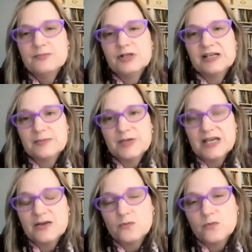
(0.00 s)

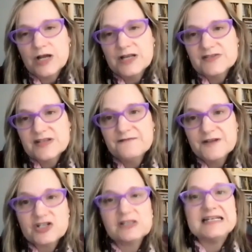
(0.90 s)
polygamy was
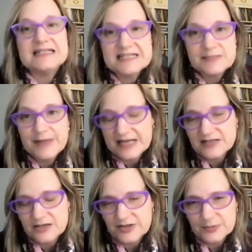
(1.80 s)
officially
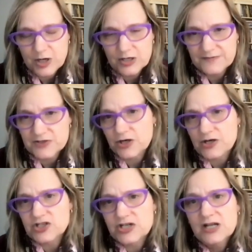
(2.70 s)
disbanded on the part of the
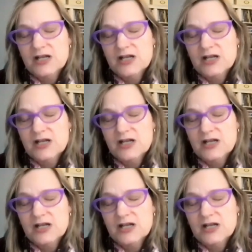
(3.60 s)
church.